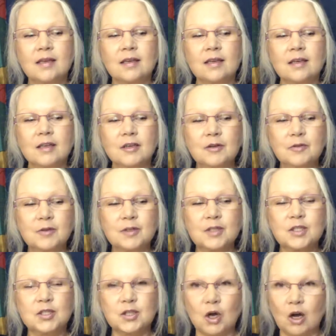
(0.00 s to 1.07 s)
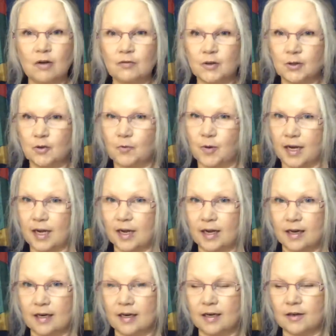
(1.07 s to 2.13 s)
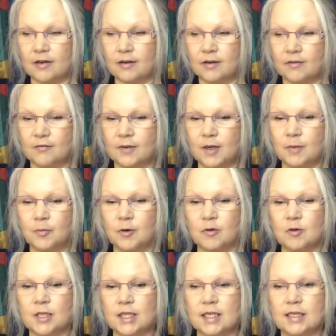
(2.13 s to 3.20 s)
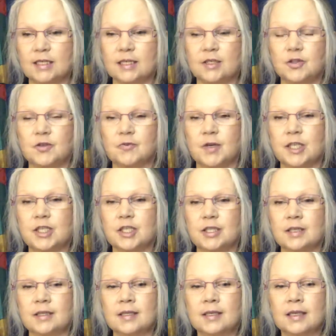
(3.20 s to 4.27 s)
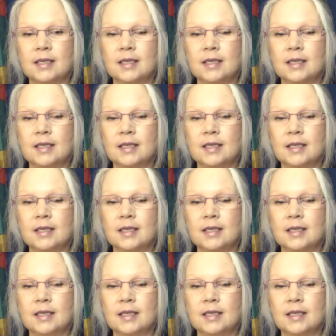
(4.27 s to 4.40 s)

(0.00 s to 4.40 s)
you know, the softer way of approaching a situation.